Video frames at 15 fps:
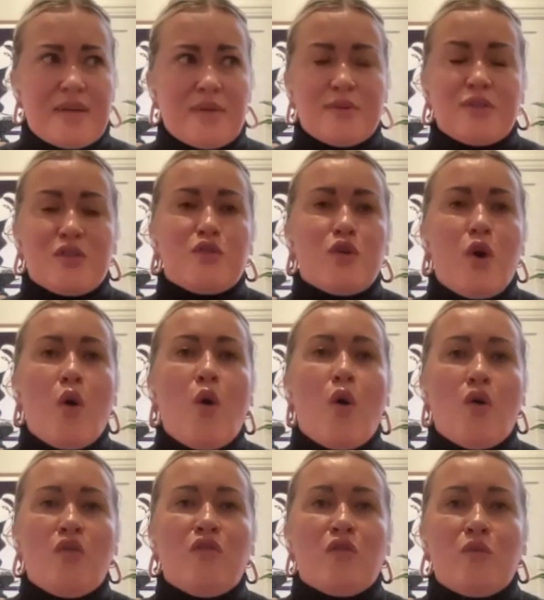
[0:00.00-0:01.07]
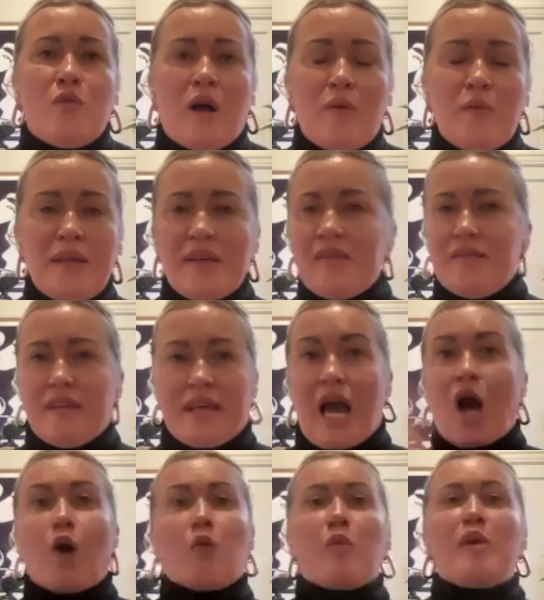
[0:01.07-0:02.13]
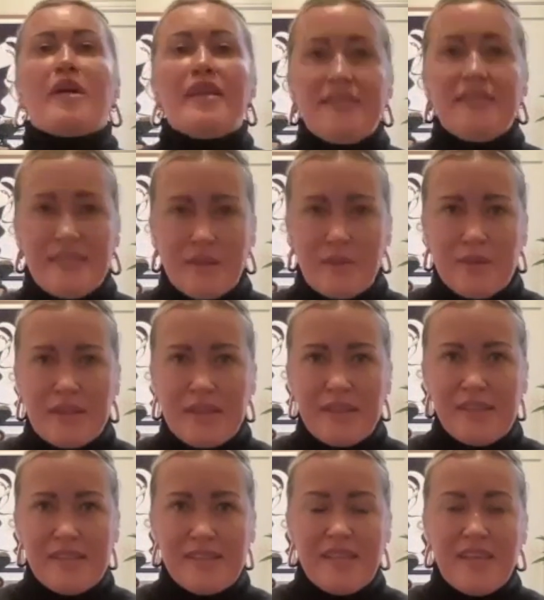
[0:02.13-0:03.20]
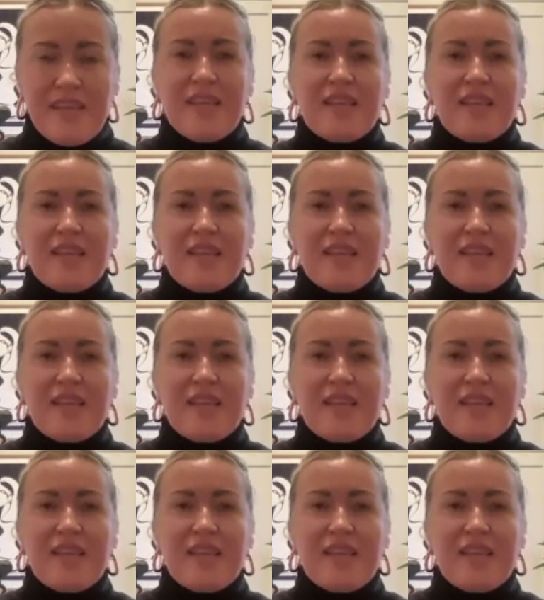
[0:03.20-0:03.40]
it was so overwhelming. Like, how are we going to deal with this?